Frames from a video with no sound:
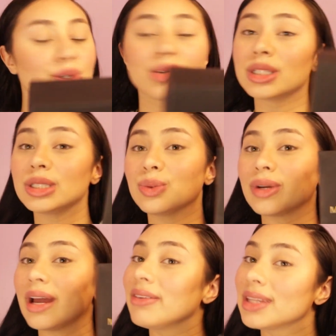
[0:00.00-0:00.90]
You can do
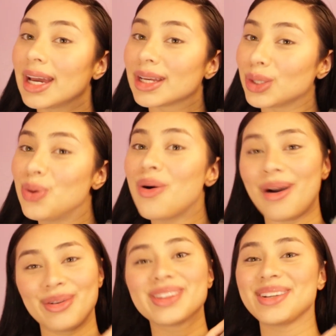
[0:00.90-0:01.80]
whatever the heck you
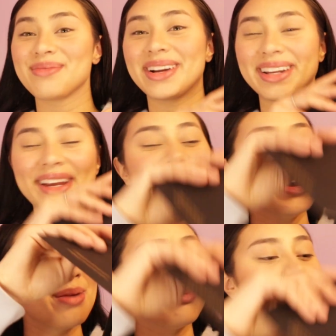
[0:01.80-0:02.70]
want with your money,
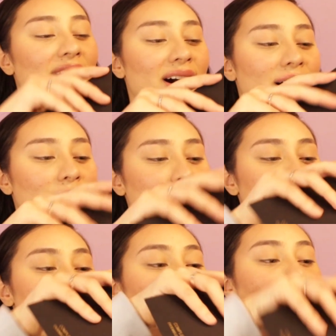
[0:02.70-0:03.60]

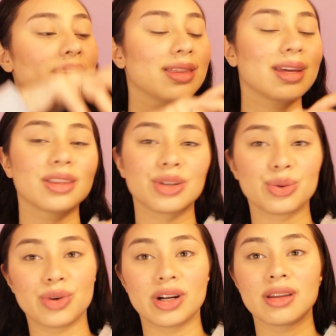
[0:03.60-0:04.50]
but do I think they're
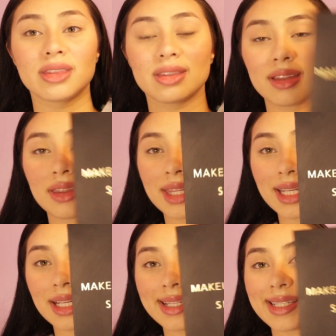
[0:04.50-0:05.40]
worth
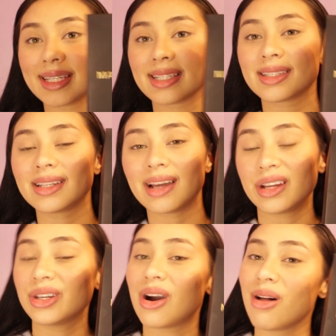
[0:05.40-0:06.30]
the
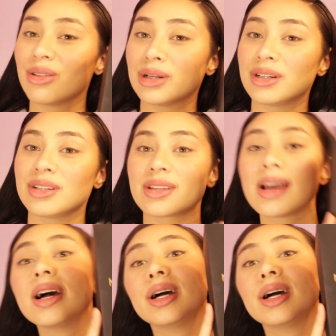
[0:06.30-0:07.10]
$69?